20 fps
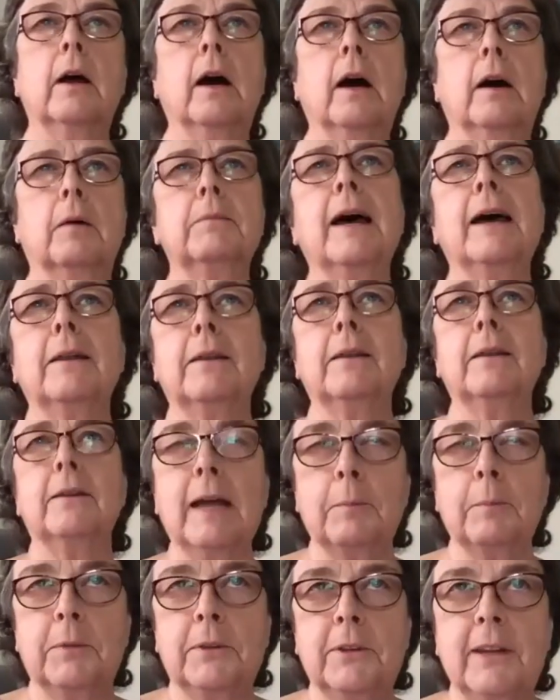
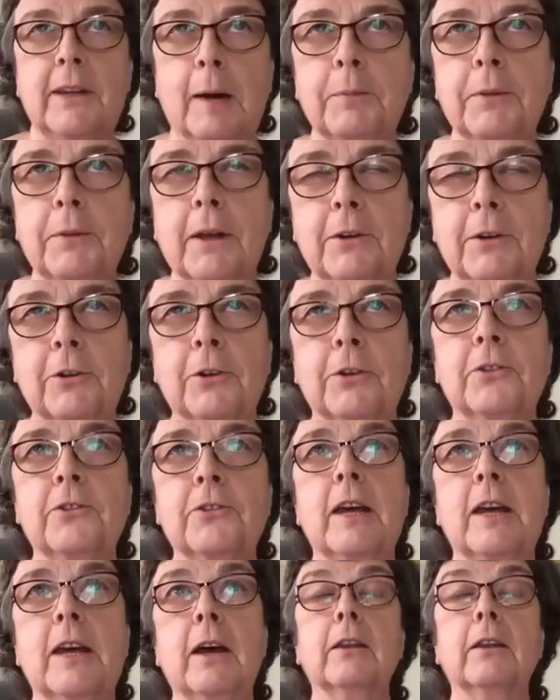not depth, I should
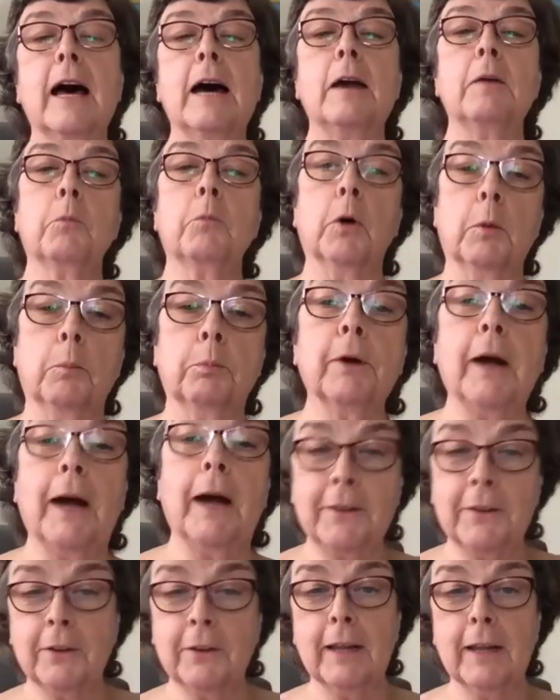say, a lot more
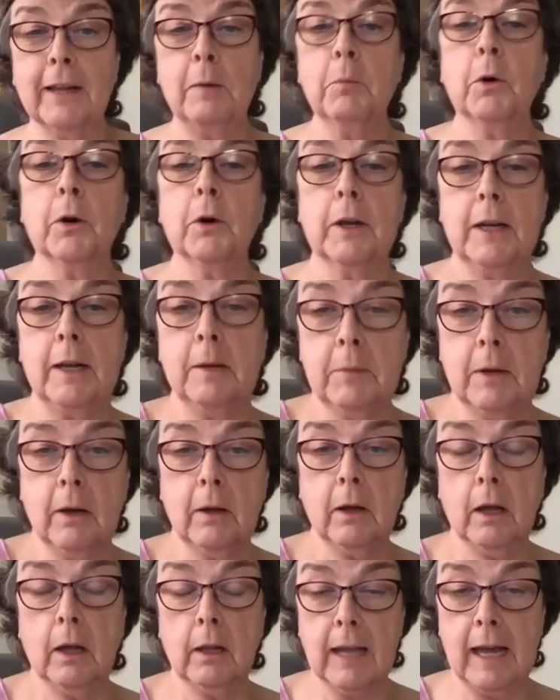breadth, a
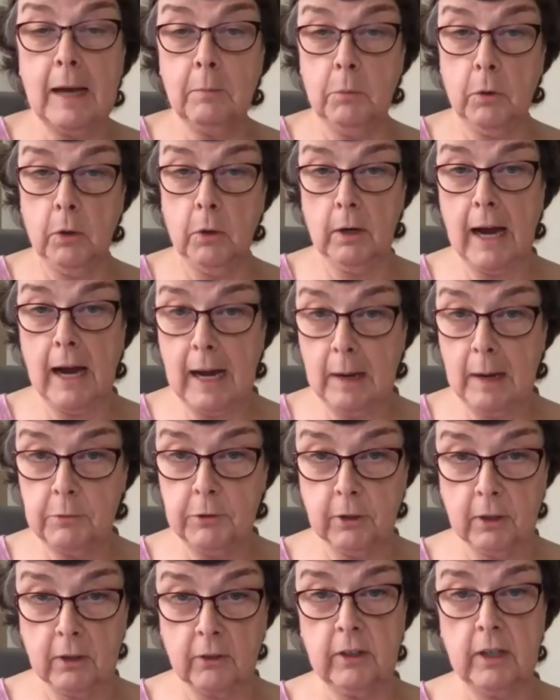lot more
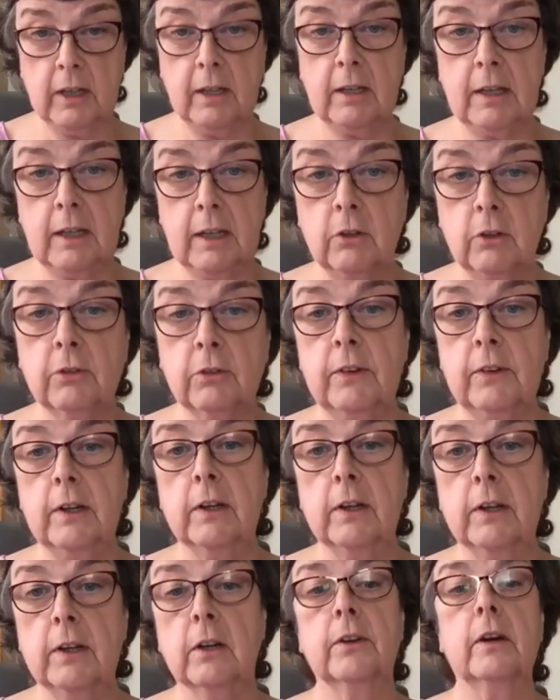objects in each
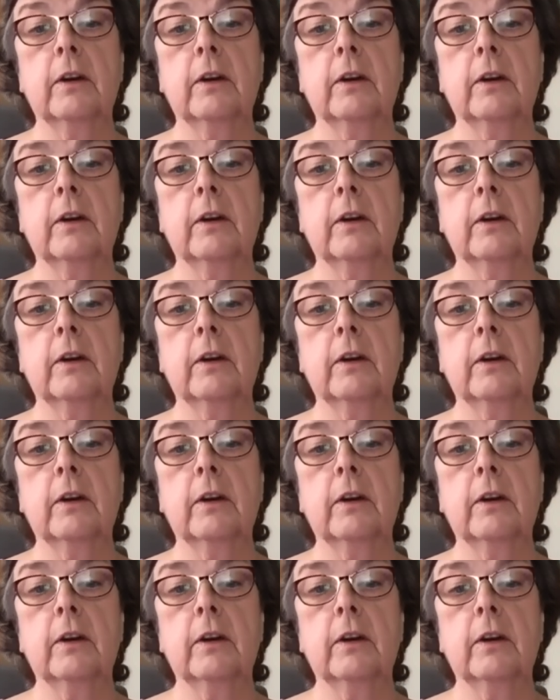field.